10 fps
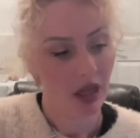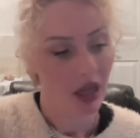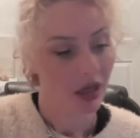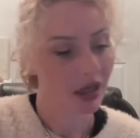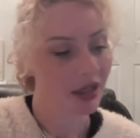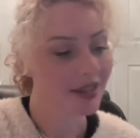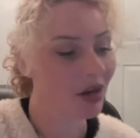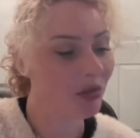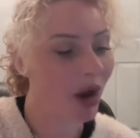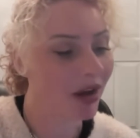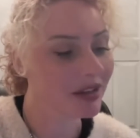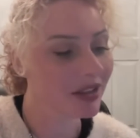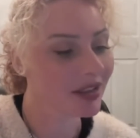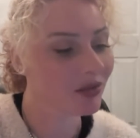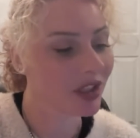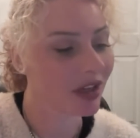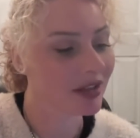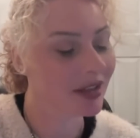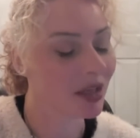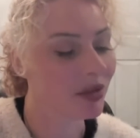Cut down on politics and read on
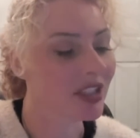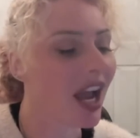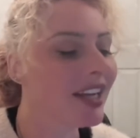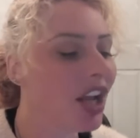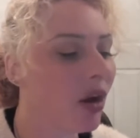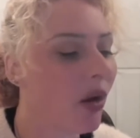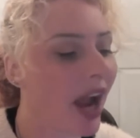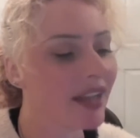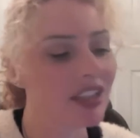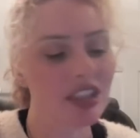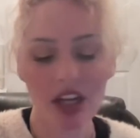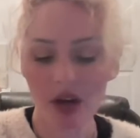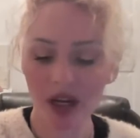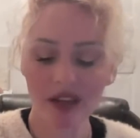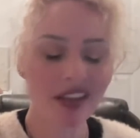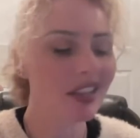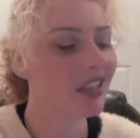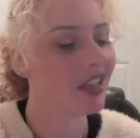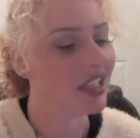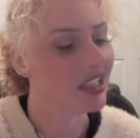celebrities. I know. You know what? That's a
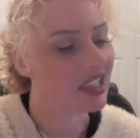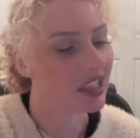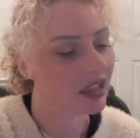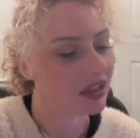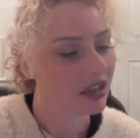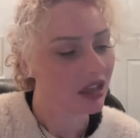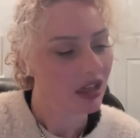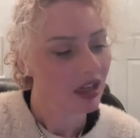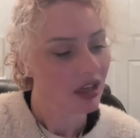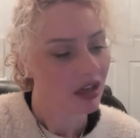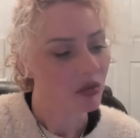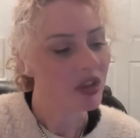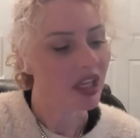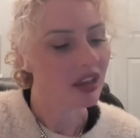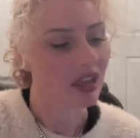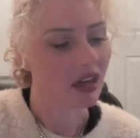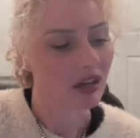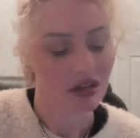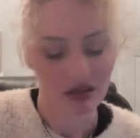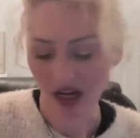good idea. We'll get there.
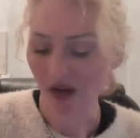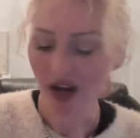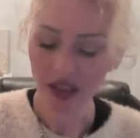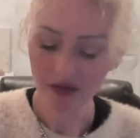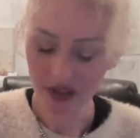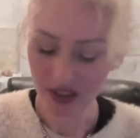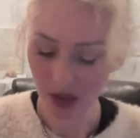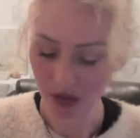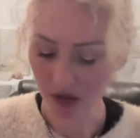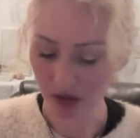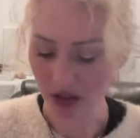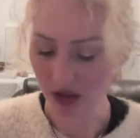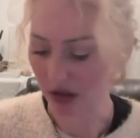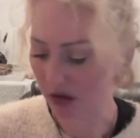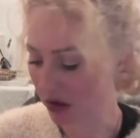I know. I love the celebrity reads too.